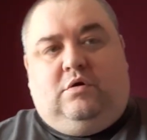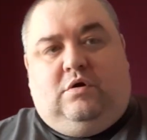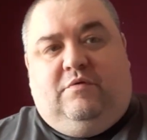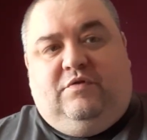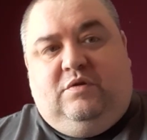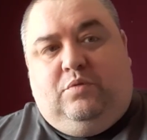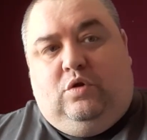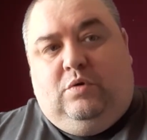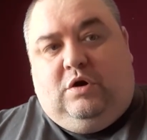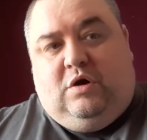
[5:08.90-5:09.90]
go for the
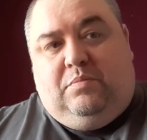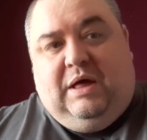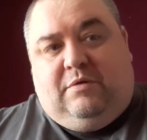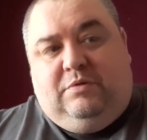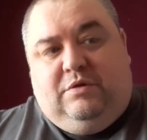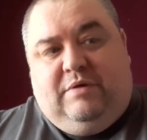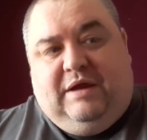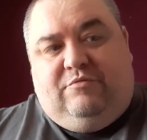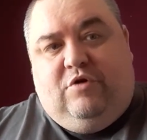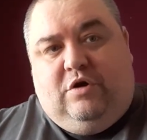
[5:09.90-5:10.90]
Bullworker Black with the
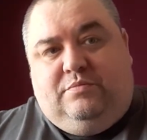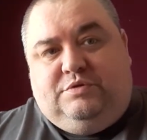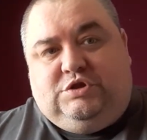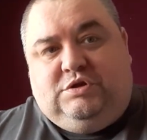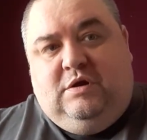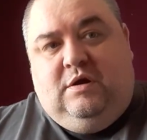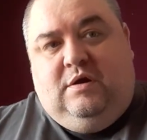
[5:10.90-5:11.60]
red ropes,